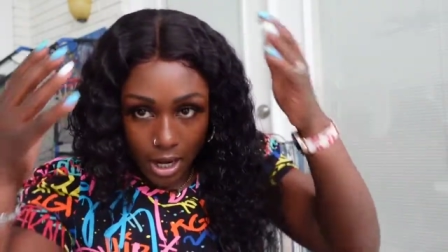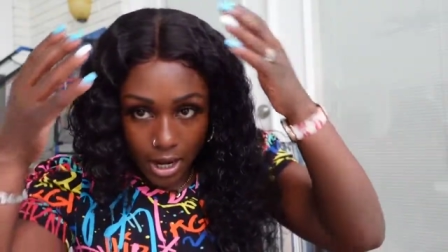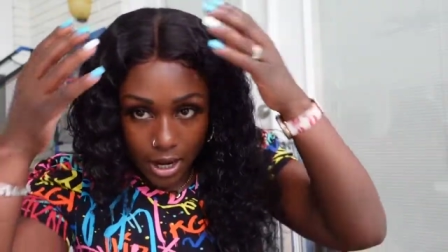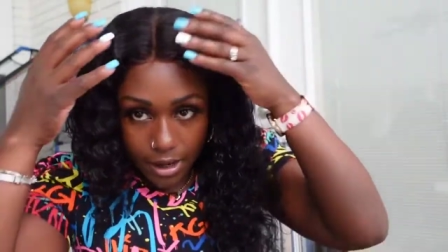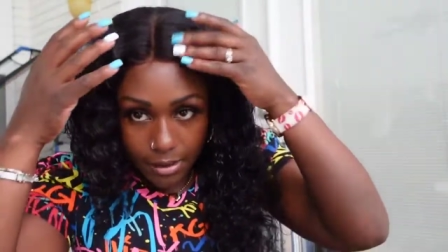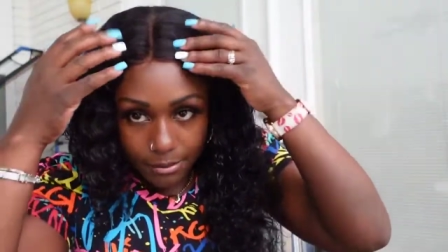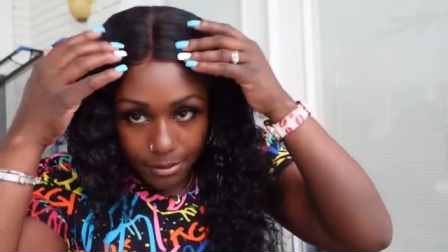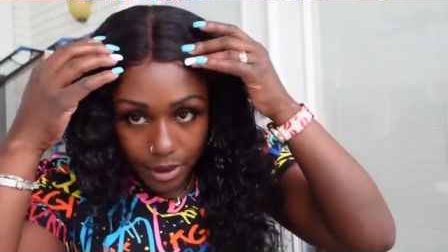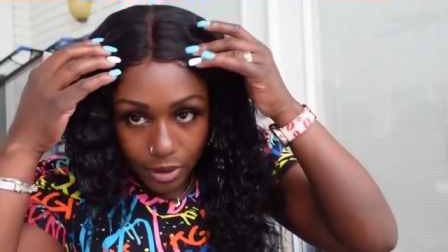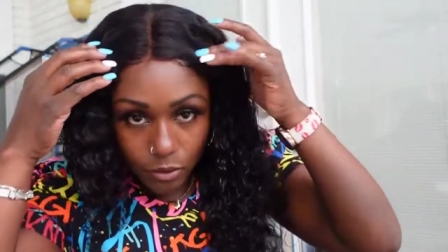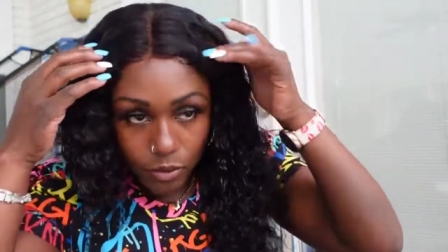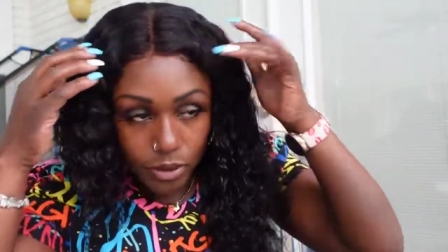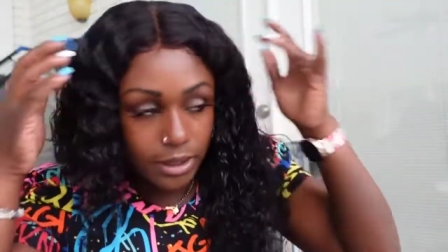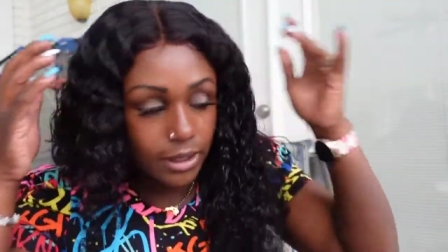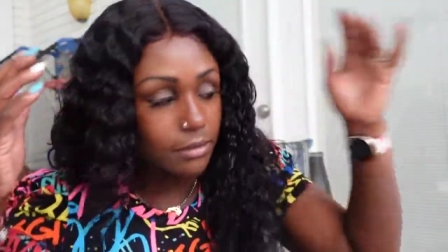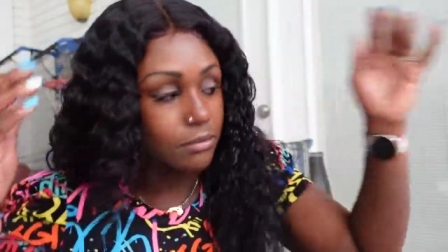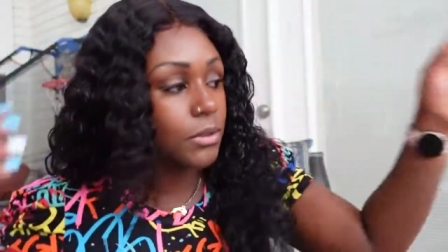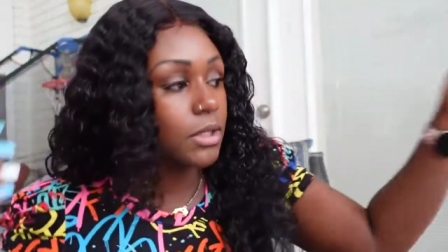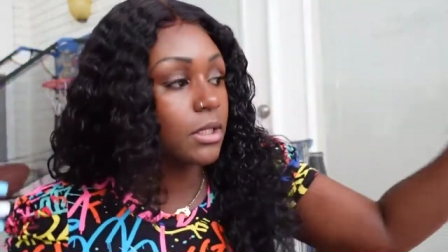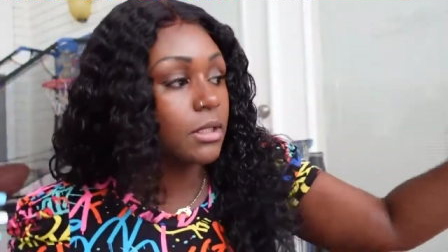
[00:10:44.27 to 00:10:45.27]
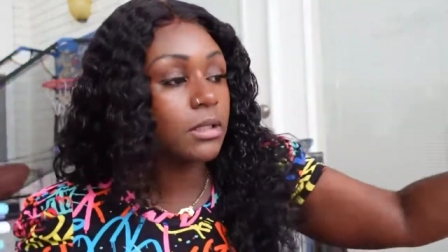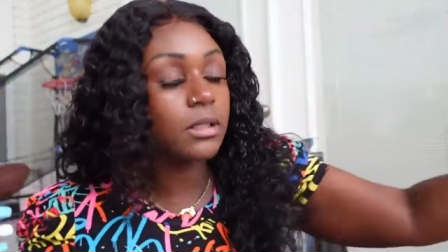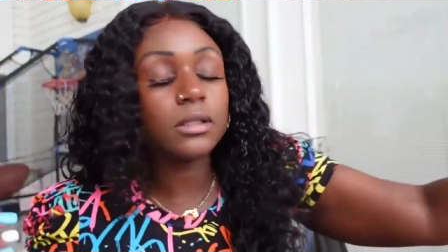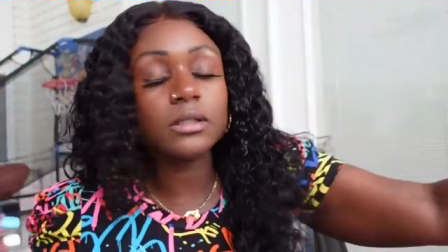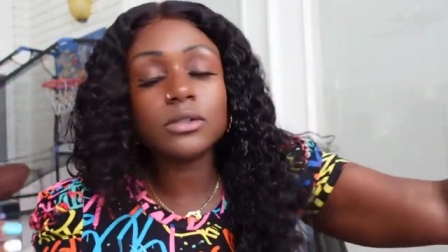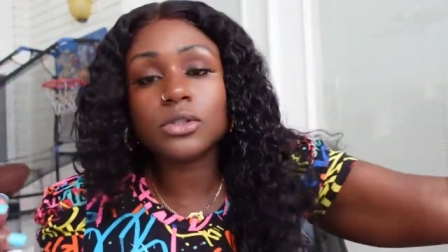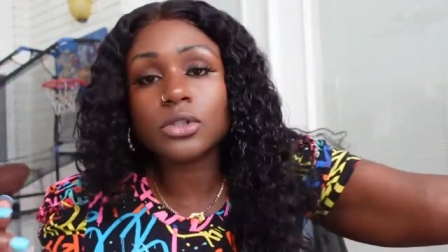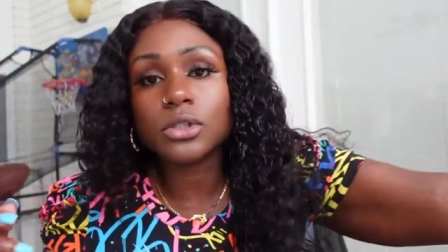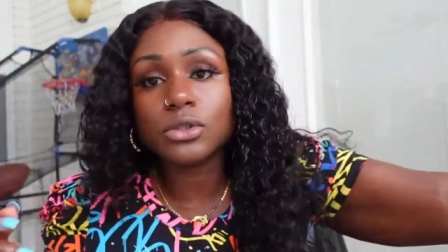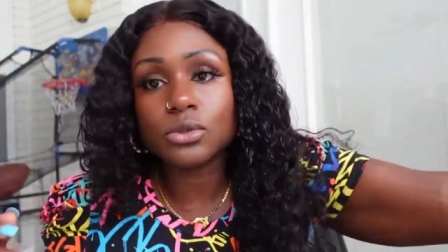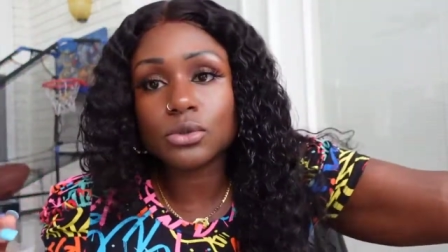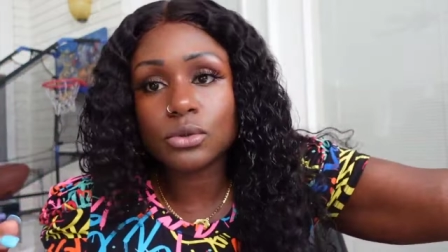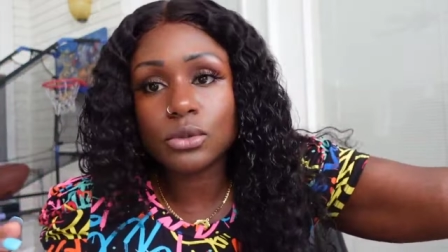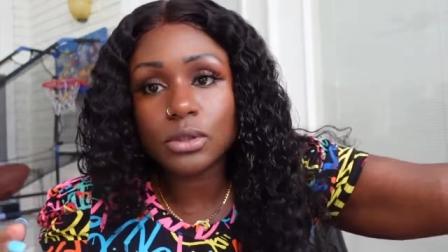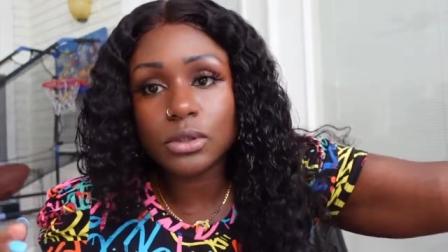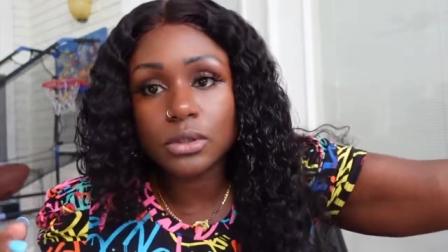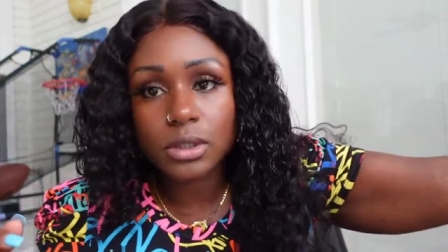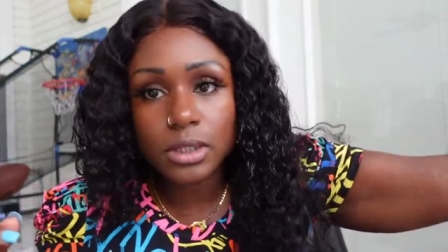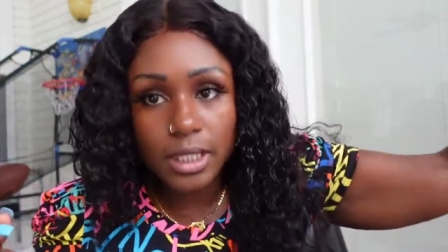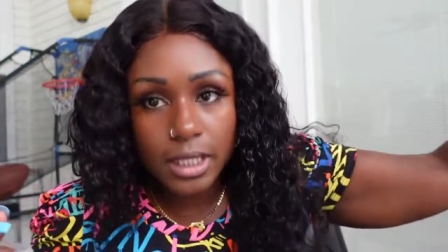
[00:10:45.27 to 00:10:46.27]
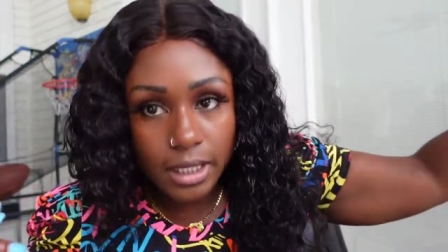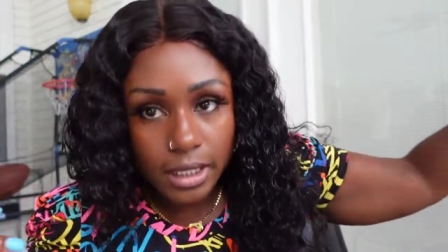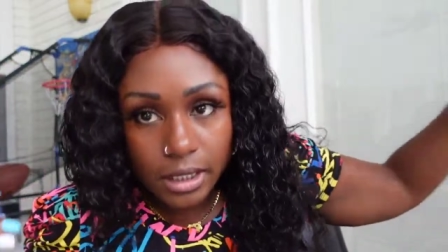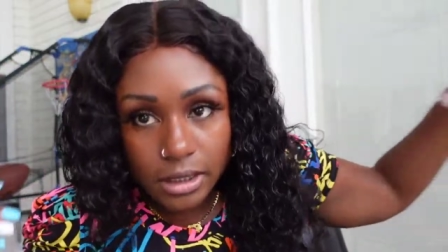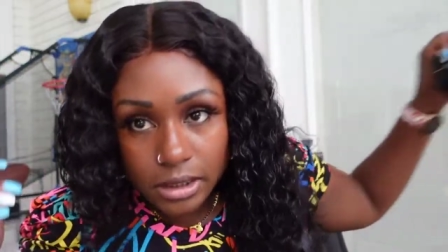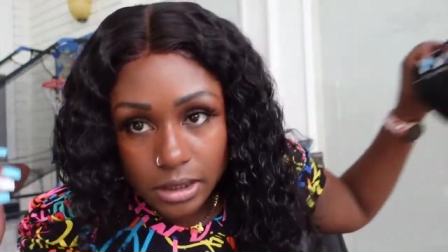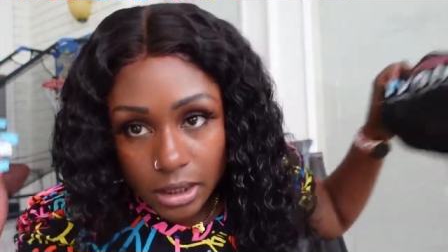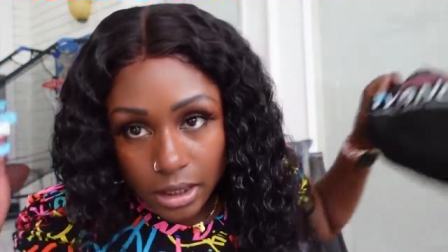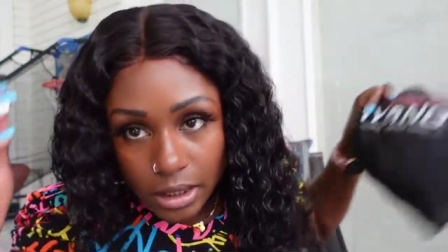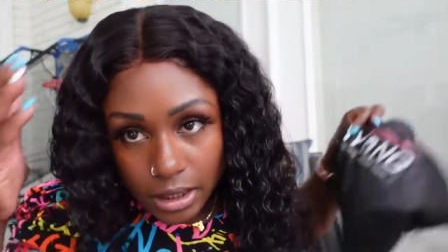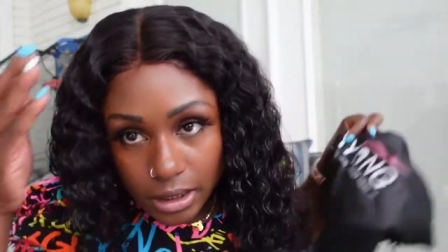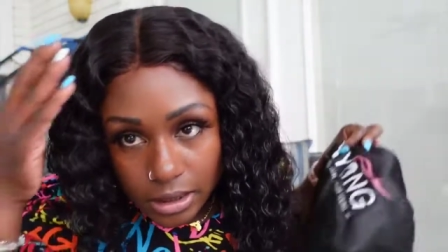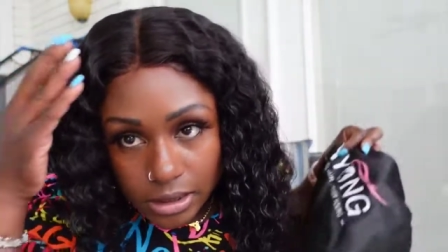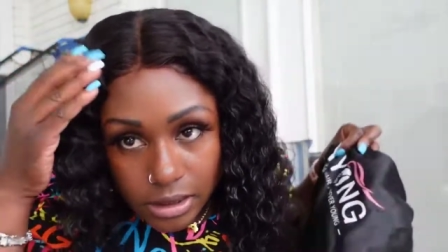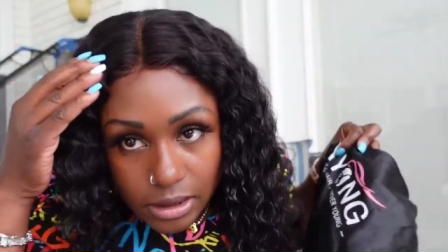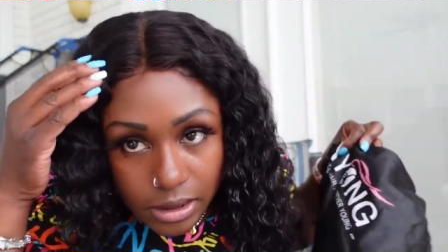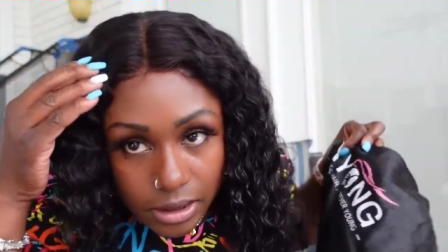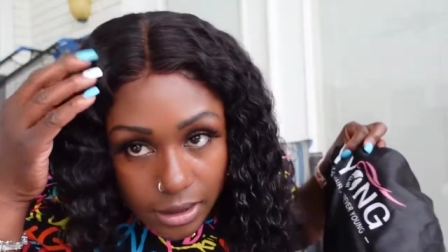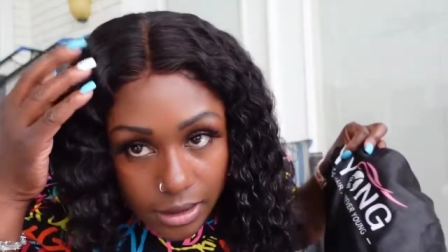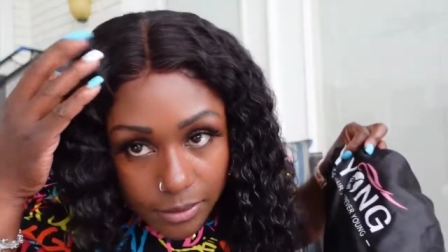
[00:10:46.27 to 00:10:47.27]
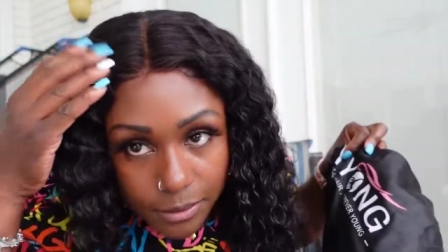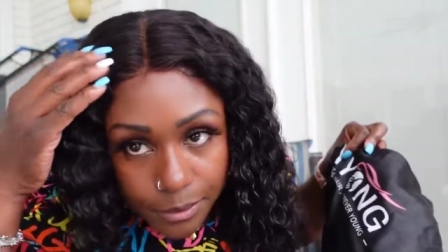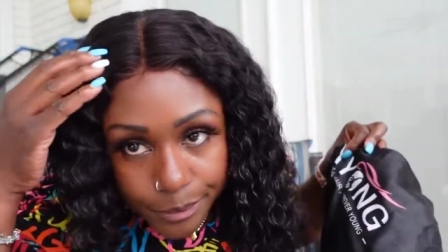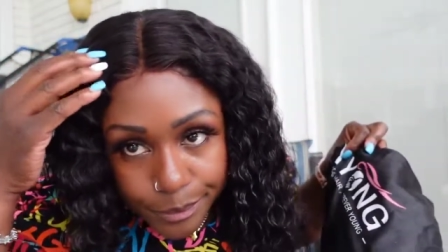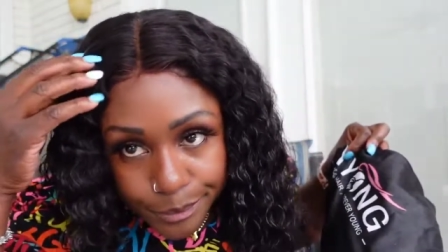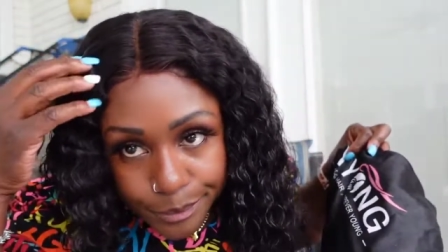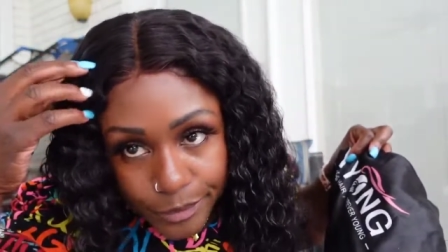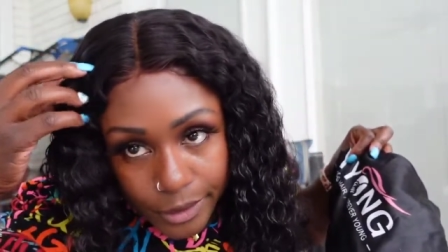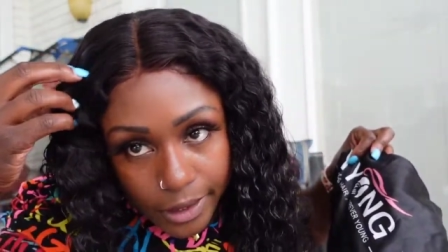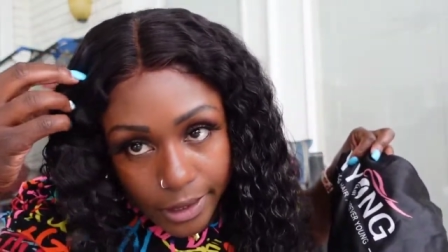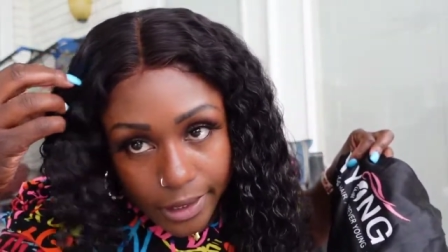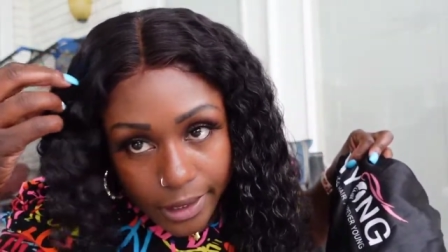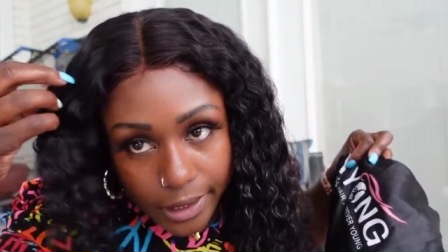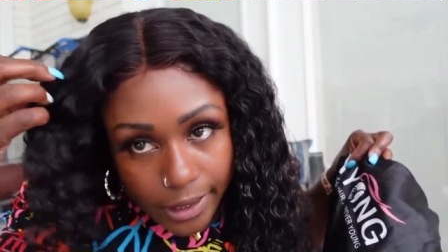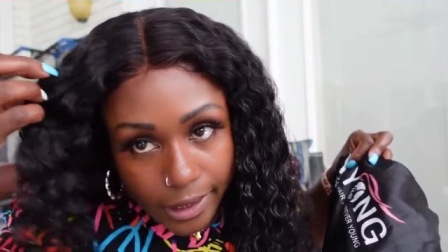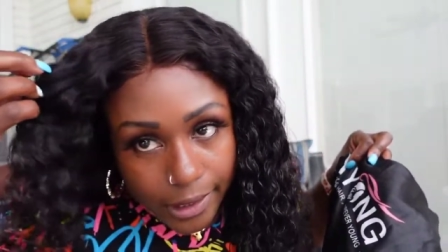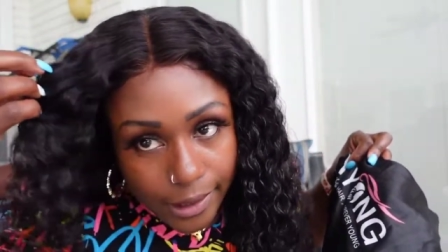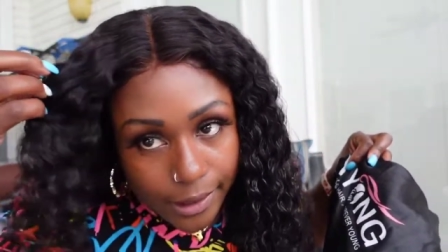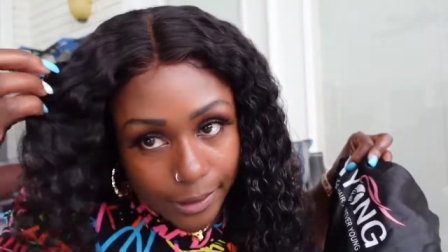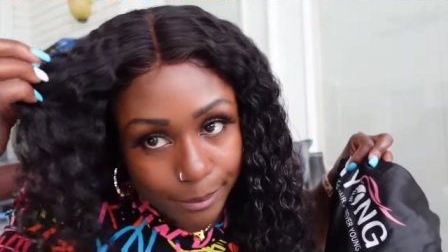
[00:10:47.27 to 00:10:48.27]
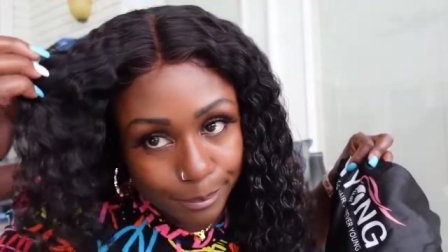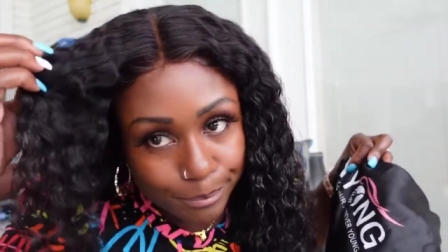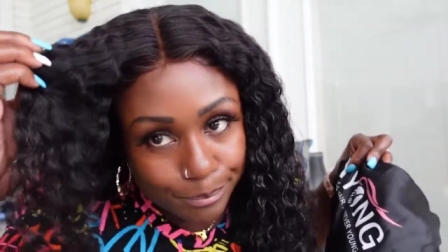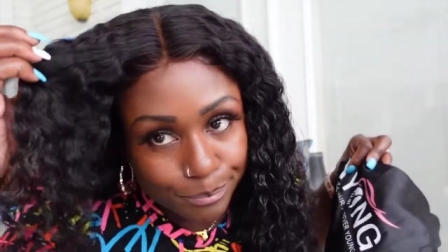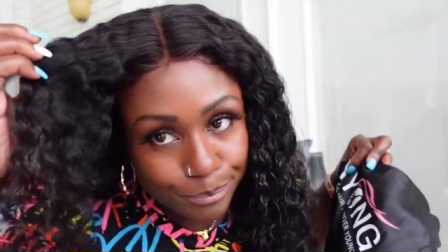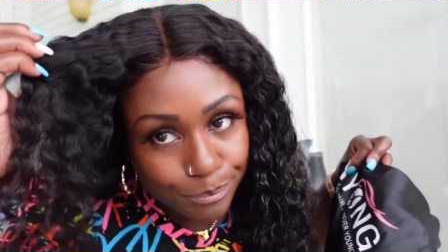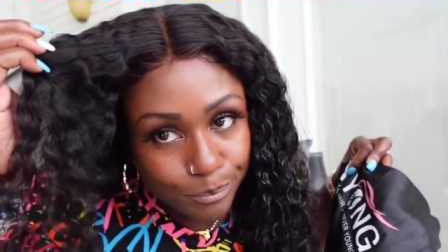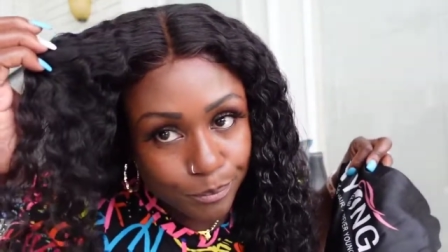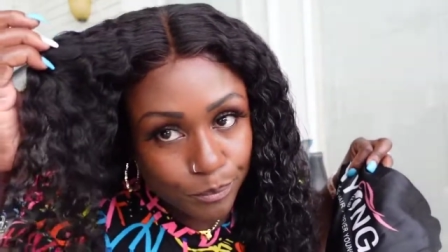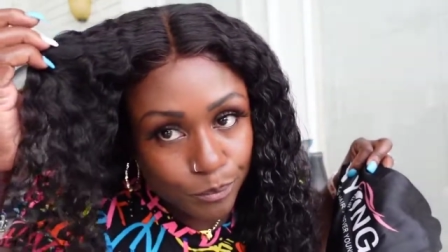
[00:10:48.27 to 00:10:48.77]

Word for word: Um, but what I'm thinking to do, you guys, is keep the um,